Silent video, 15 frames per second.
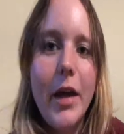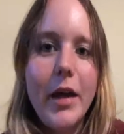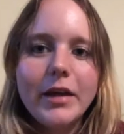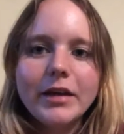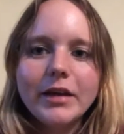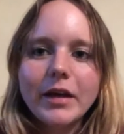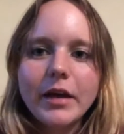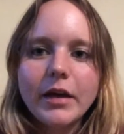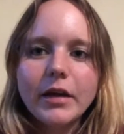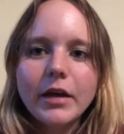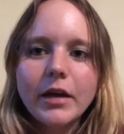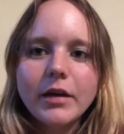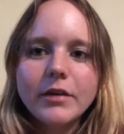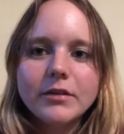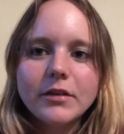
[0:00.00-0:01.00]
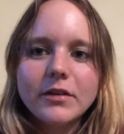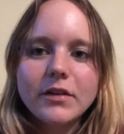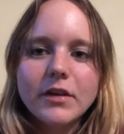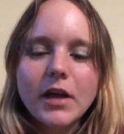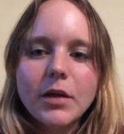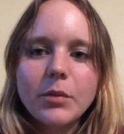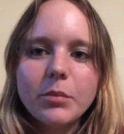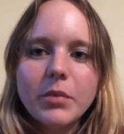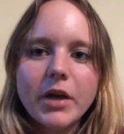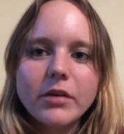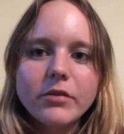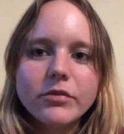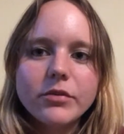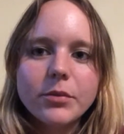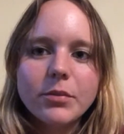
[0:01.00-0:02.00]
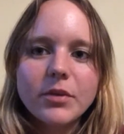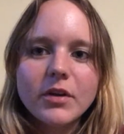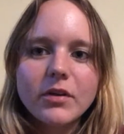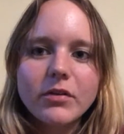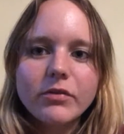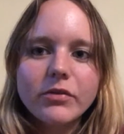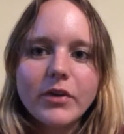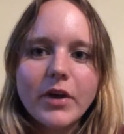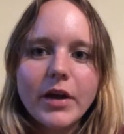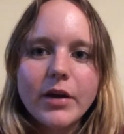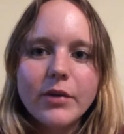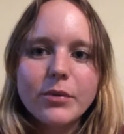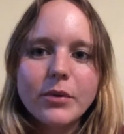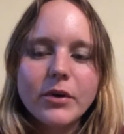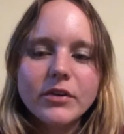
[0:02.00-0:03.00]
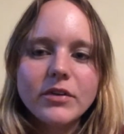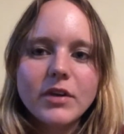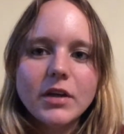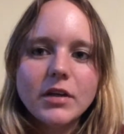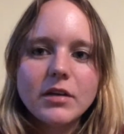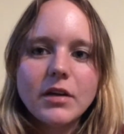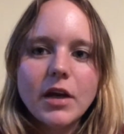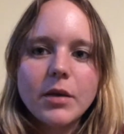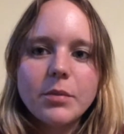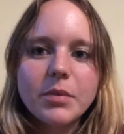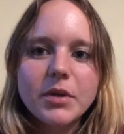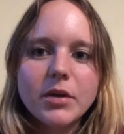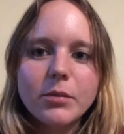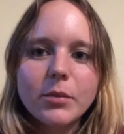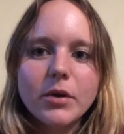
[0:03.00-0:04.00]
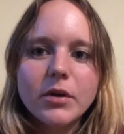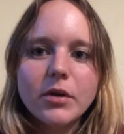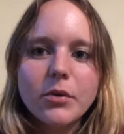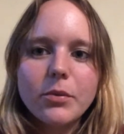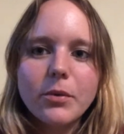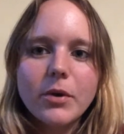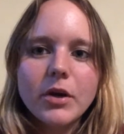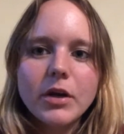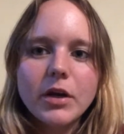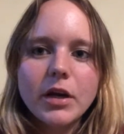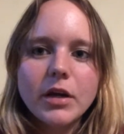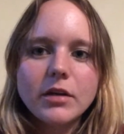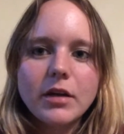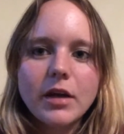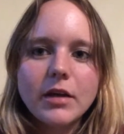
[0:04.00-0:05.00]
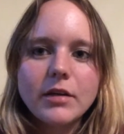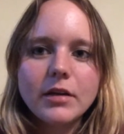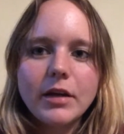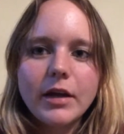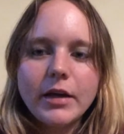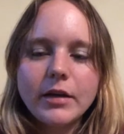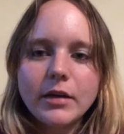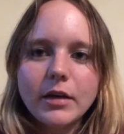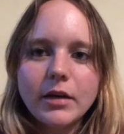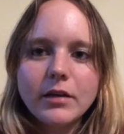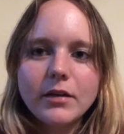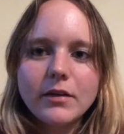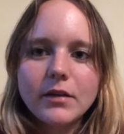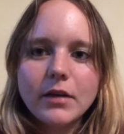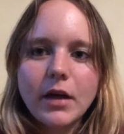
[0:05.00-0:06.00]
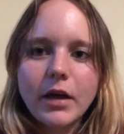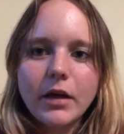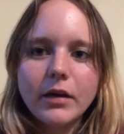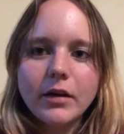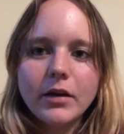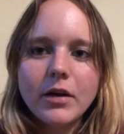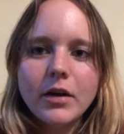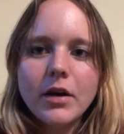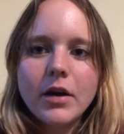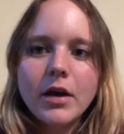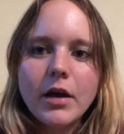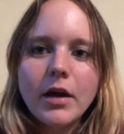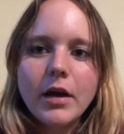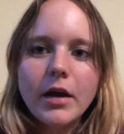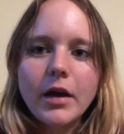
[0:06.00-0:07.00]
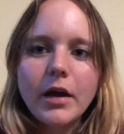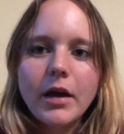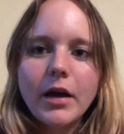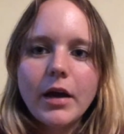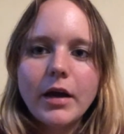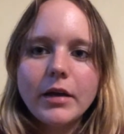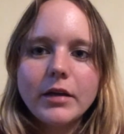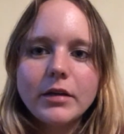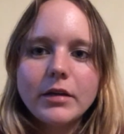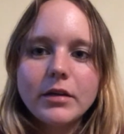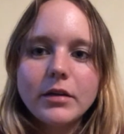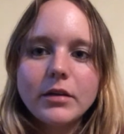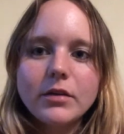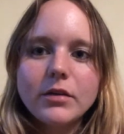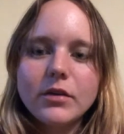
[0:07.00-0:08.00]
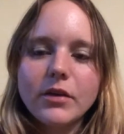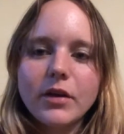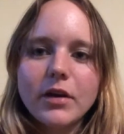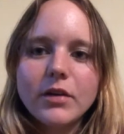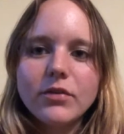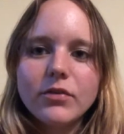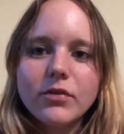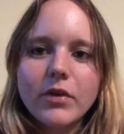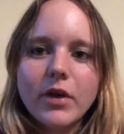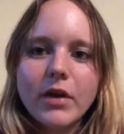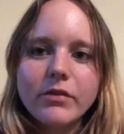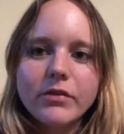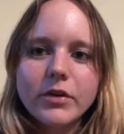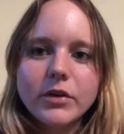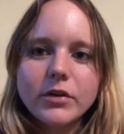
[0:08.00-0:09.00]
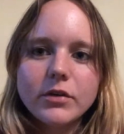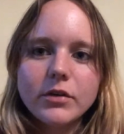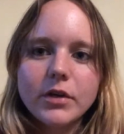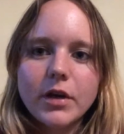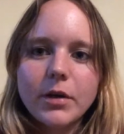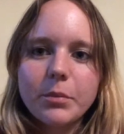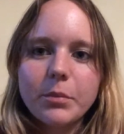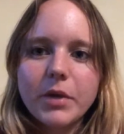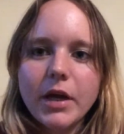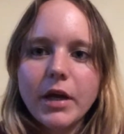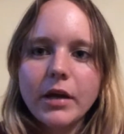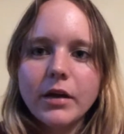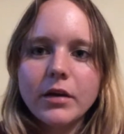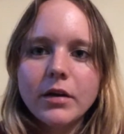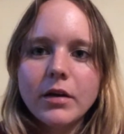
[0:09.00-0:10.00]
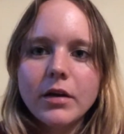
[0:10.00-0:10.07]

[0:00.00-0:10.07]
Yay, I just came back from the fireworks at Taipei 101 and had a late night snack, and it took us forever to come back